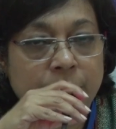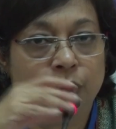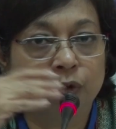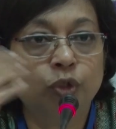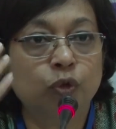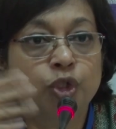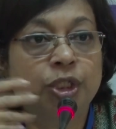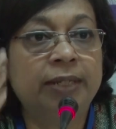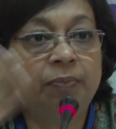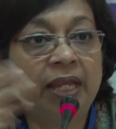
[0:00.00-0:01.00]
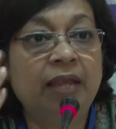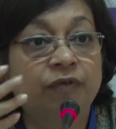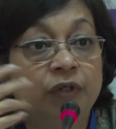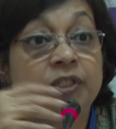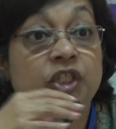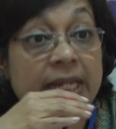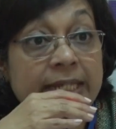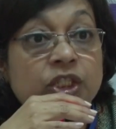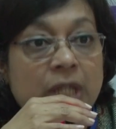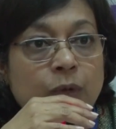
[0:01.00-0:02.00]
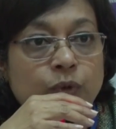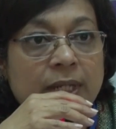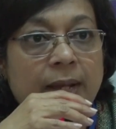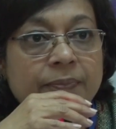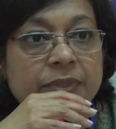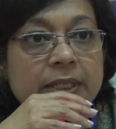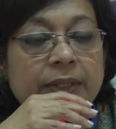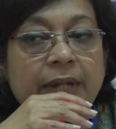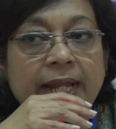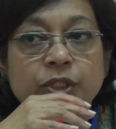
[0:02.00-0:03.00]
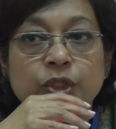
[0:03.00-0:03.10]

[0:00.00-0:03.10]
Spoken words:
social and behavioral change outcomes, right?